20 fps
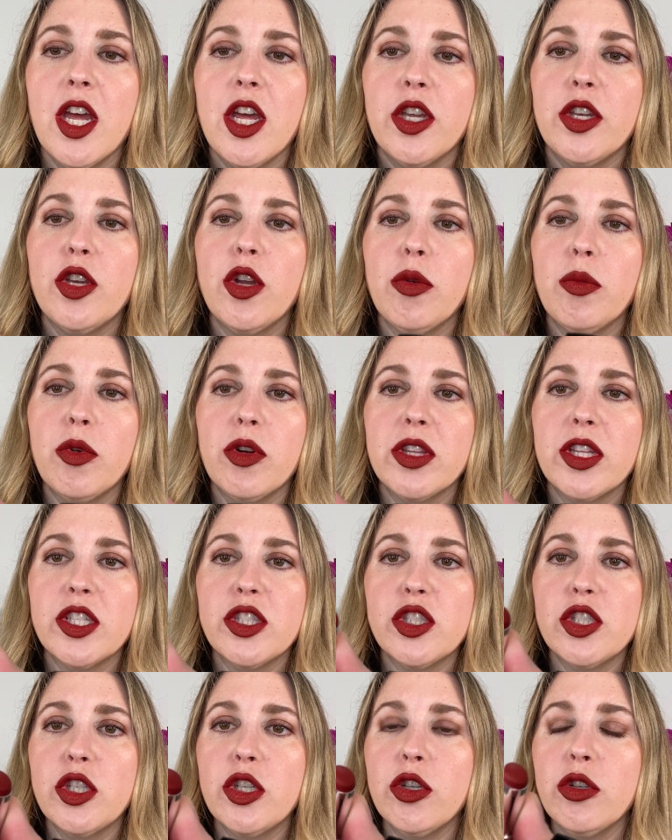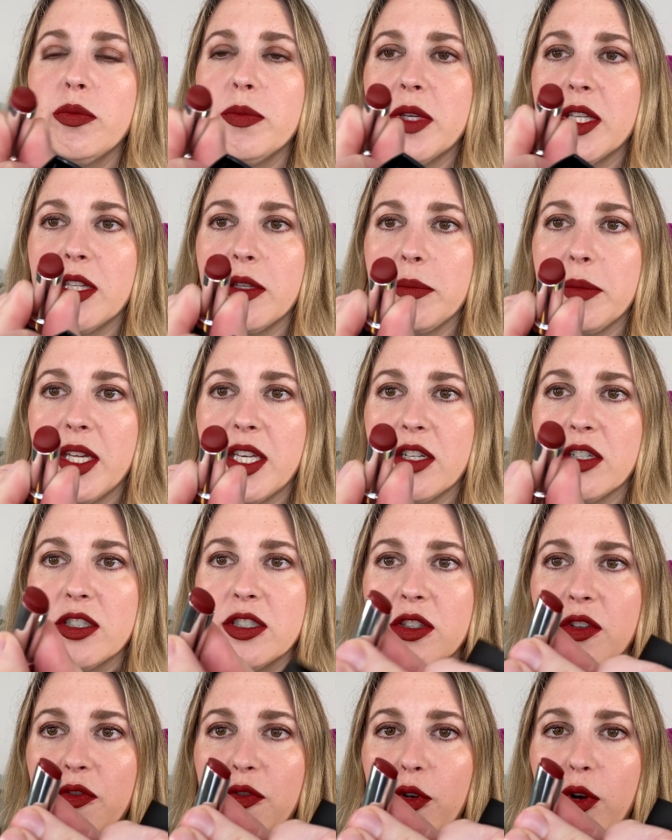no more than two
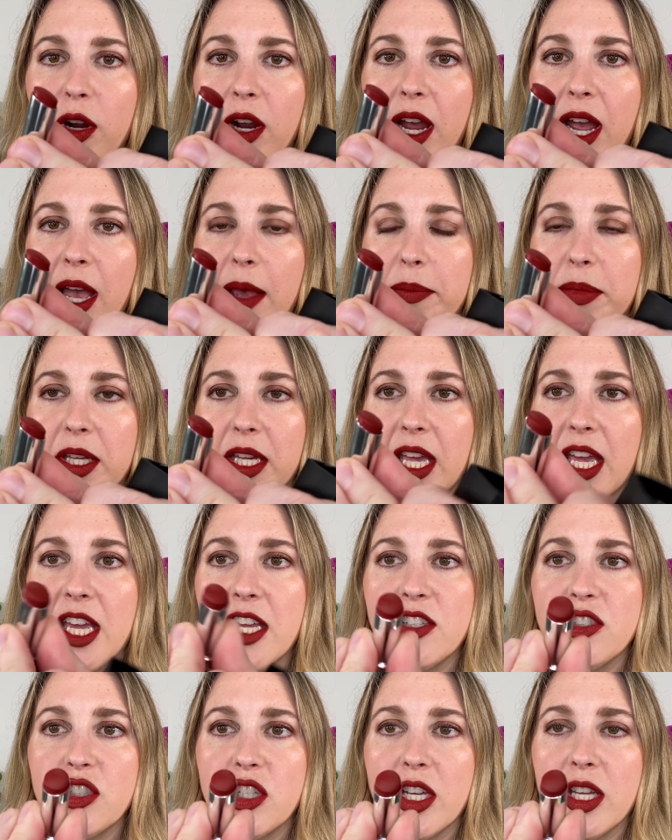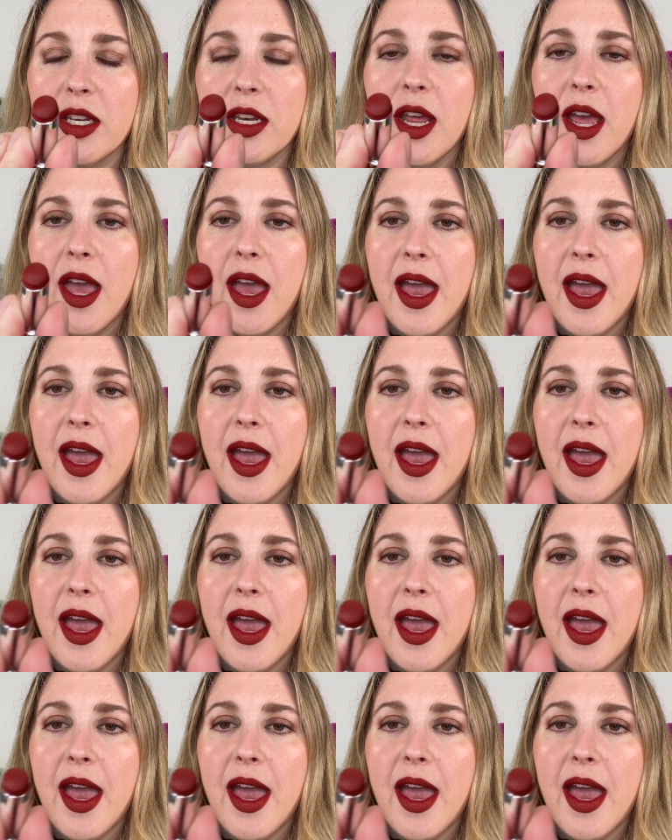millimeters for application.